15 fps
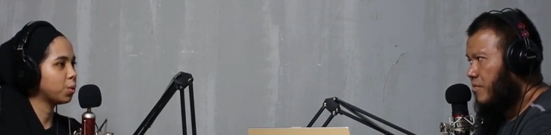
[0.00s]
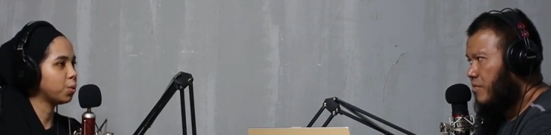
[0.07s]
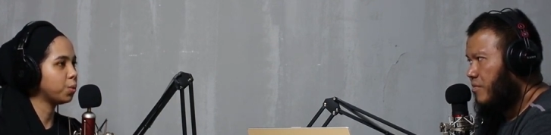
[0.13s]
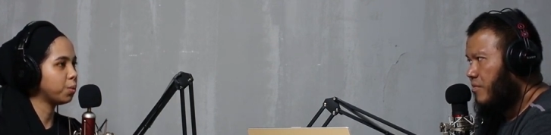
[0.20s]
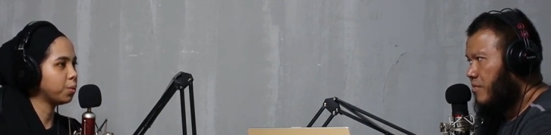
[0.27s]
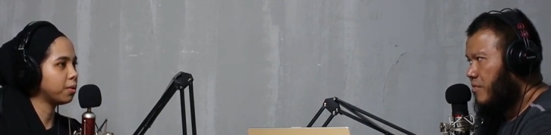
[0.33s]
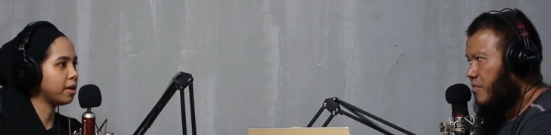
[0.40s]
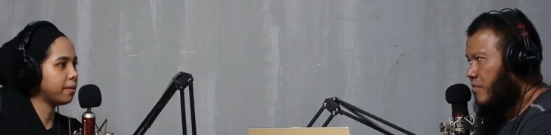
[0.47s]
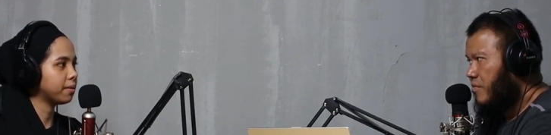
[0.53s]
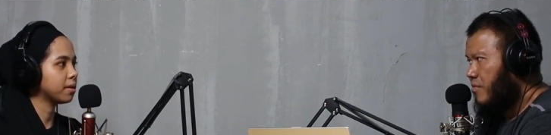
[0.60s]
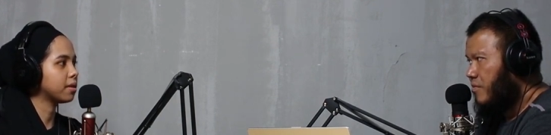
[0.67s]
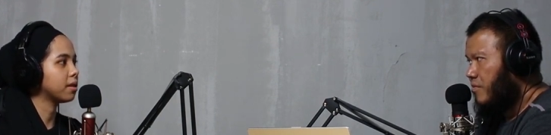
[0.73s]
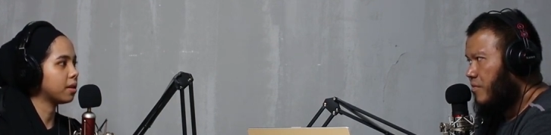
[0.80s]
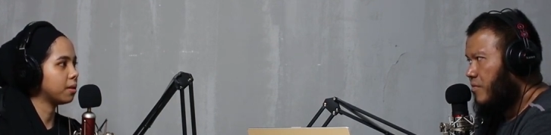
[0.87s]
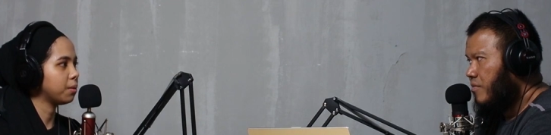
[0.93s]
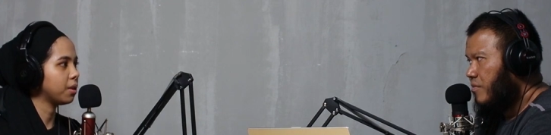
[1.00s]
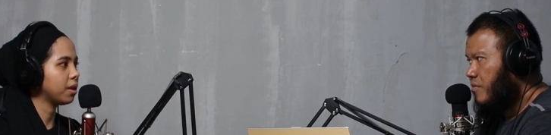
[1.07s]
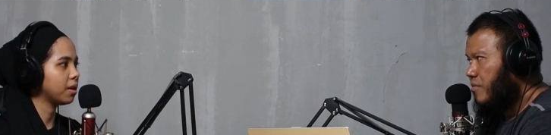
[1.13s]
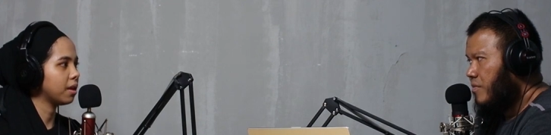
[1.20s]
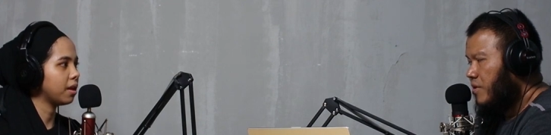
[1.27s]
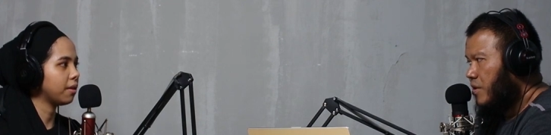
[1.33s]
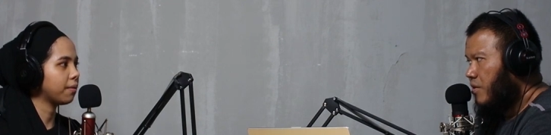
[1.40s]
Speaker 1: to lift a certain
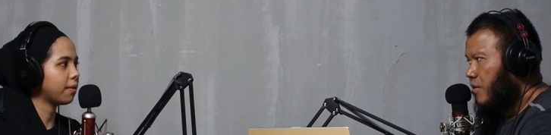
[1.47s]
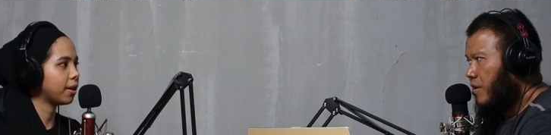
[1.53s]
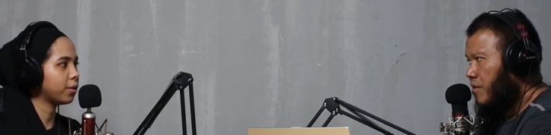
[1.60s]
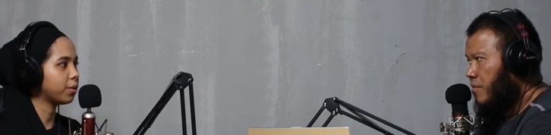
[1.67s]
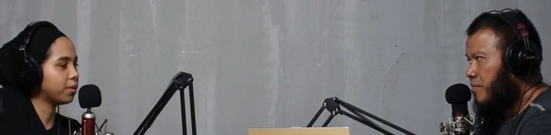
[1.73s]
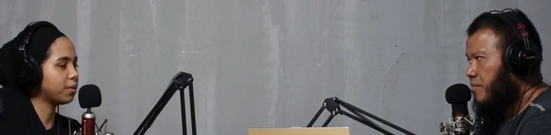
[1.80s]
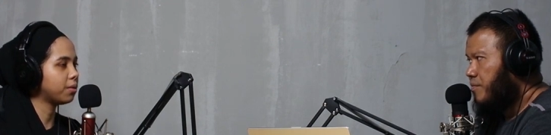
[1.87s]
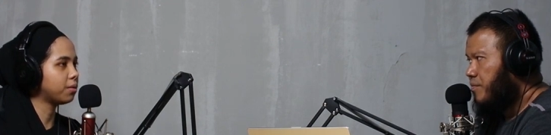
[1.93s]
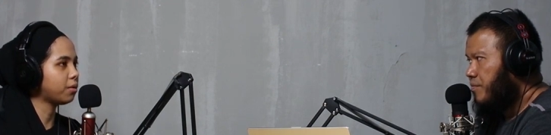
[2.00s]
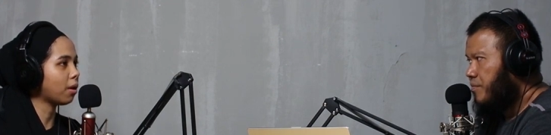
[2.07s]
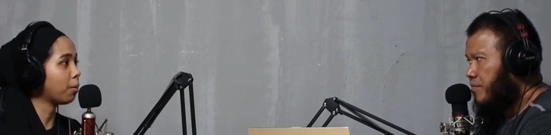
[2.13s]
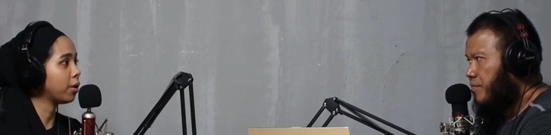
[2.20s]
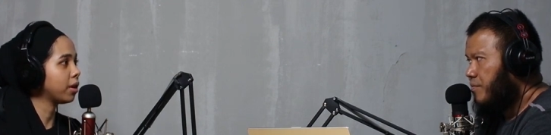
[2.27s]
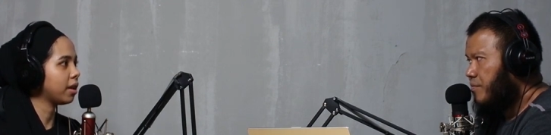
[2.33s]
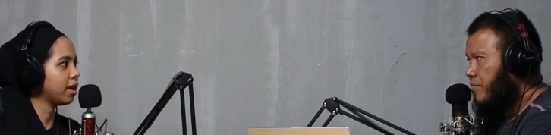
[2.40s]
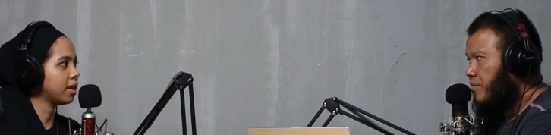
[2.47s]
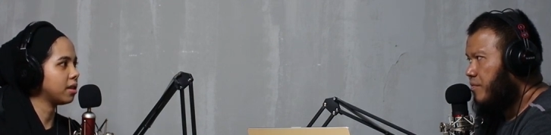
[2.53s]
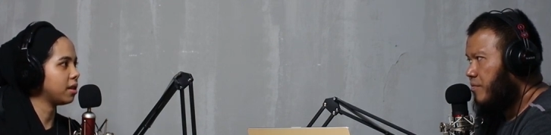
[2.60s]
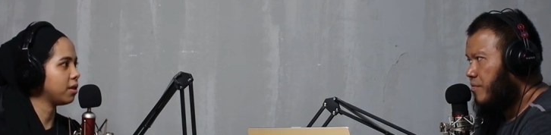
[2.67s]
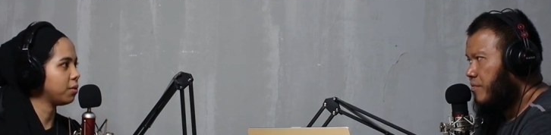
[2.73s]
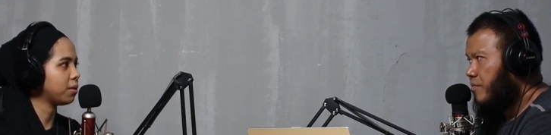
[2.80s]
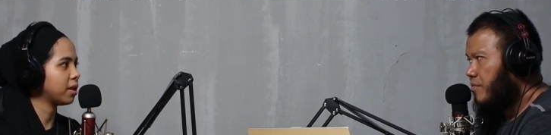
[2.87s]
weight. If Correct. I drop one kg,
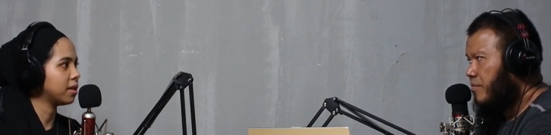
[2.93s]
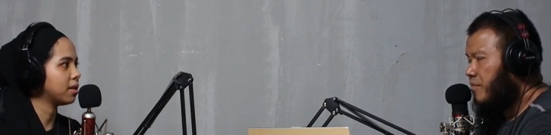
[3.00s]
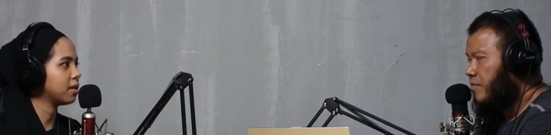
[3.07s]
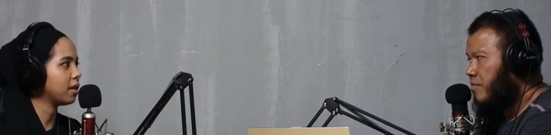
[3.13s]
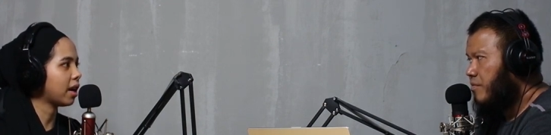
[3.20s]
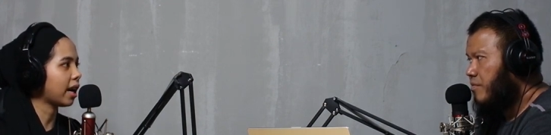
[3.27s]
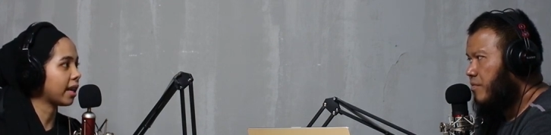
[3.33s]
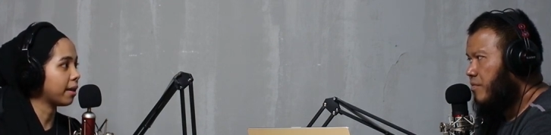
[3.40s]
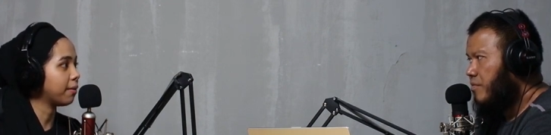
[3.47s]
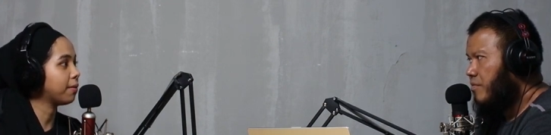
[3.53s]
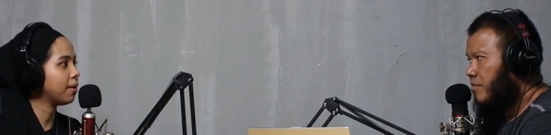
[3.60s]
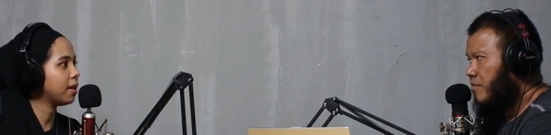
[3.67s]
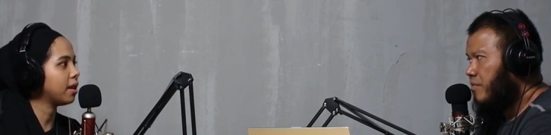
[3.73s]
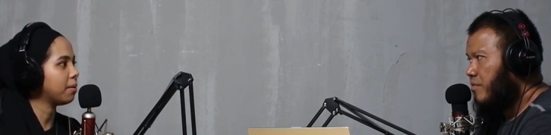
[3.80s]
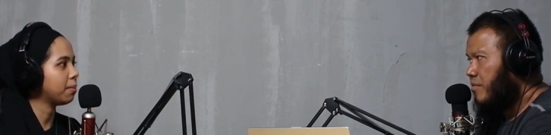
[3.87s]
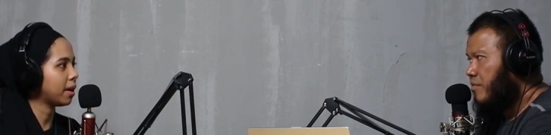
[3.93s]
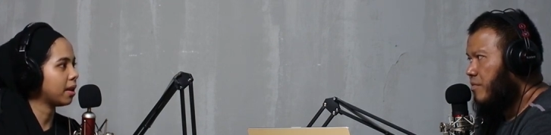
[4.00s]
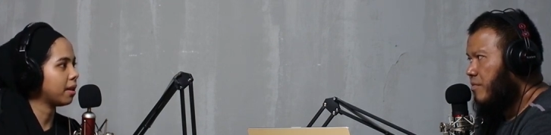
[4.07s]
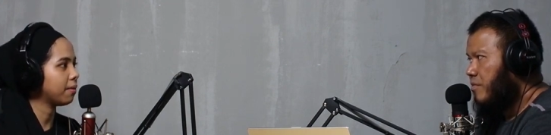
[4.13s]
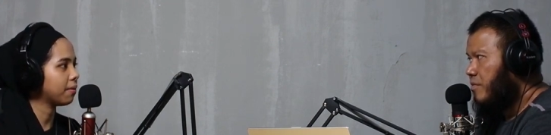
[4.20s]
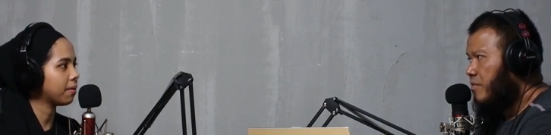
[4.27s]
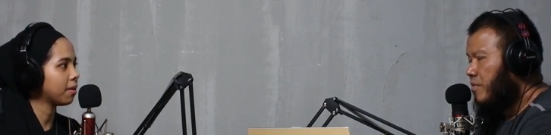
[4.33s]
you can I can feel it in my
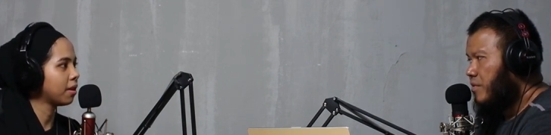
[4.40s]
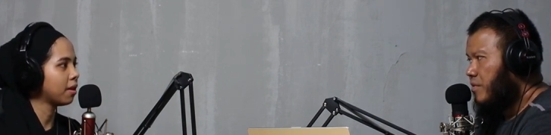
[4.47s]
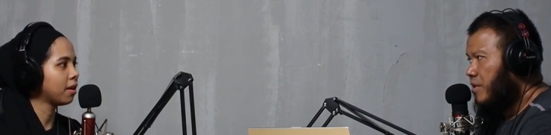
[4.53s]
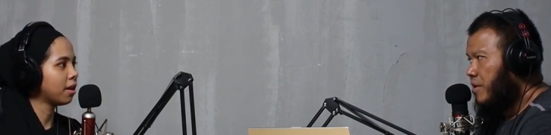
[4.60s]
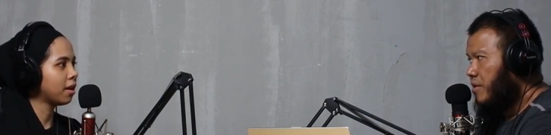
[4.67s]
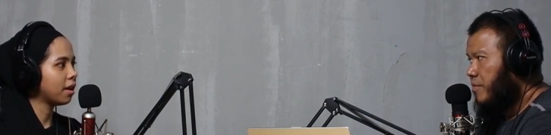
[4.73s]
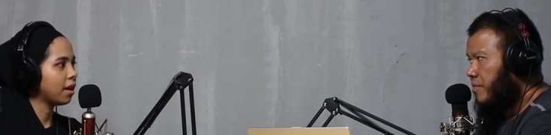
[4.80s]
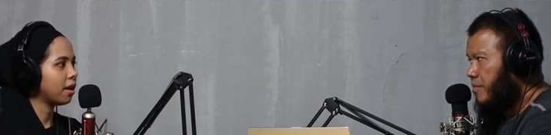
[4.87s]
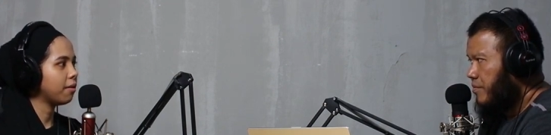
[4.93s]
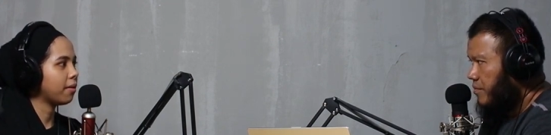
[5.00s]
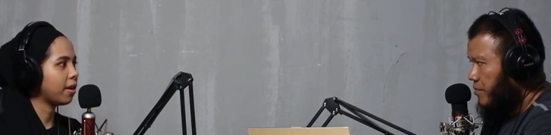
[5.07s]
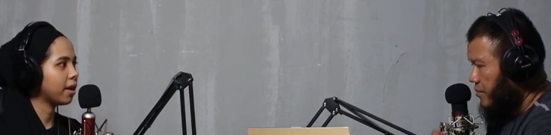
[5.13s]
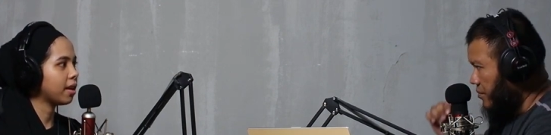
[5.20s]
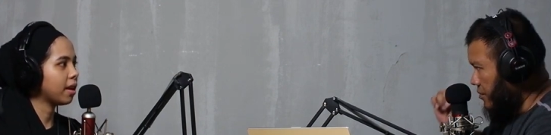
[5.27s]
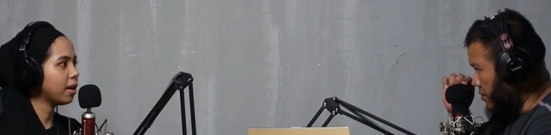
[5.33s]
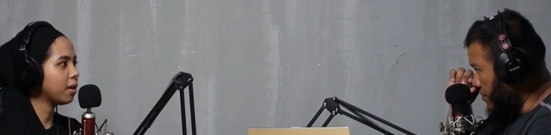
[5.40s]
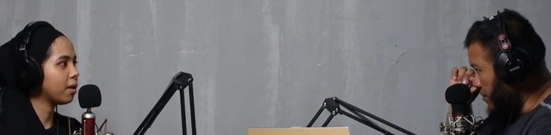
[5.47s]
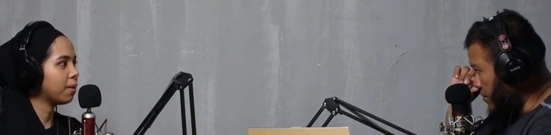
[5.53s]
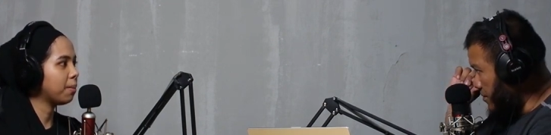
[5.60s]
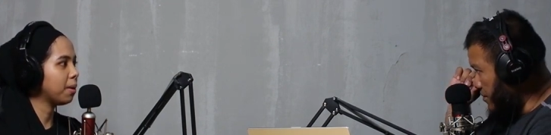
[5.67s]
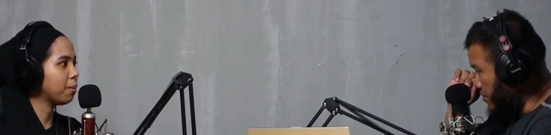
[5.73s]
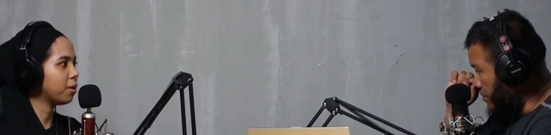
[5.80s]
lift. Right. If I gain
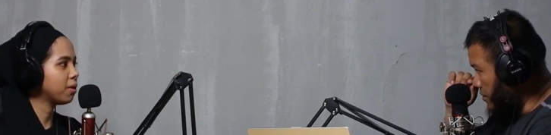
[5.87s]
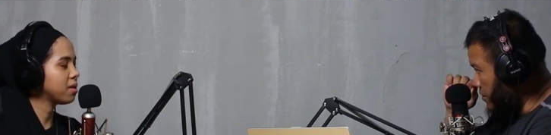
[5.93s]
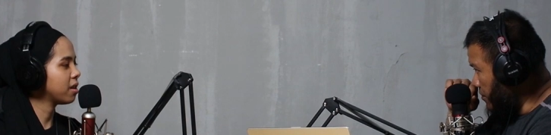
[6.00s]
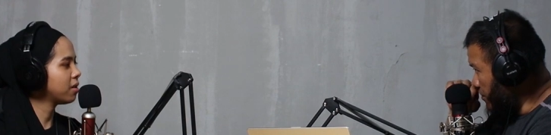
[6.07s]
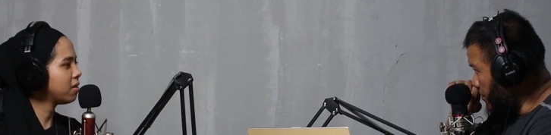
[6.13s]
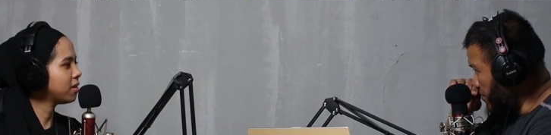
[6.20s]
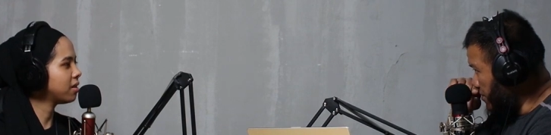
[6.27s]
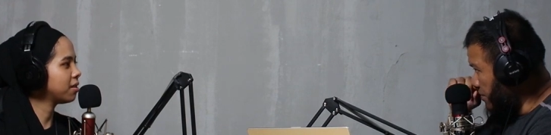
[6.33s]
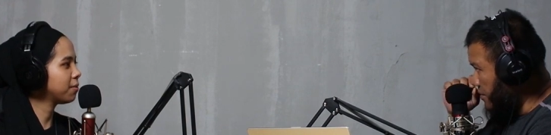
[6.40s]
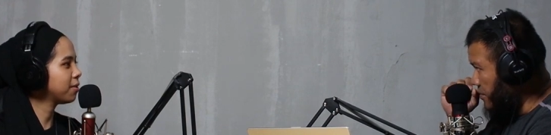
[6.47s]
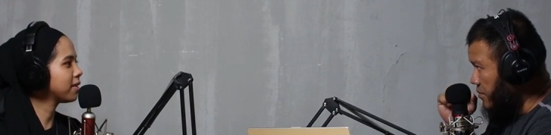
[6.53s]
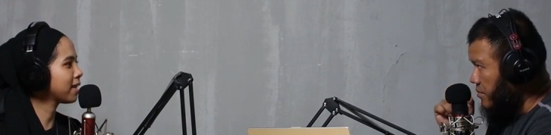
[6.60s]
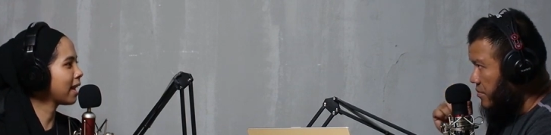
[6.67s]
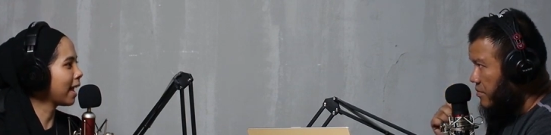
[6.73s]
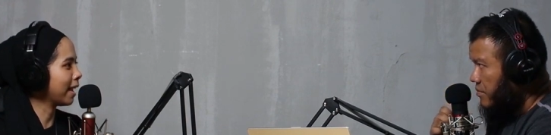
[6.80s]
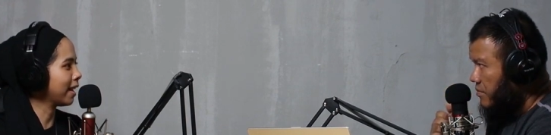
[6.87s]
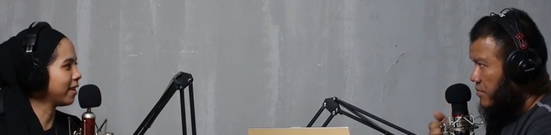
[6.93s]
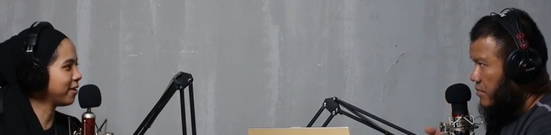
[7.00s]
a bit more, it's like oh, this feels light,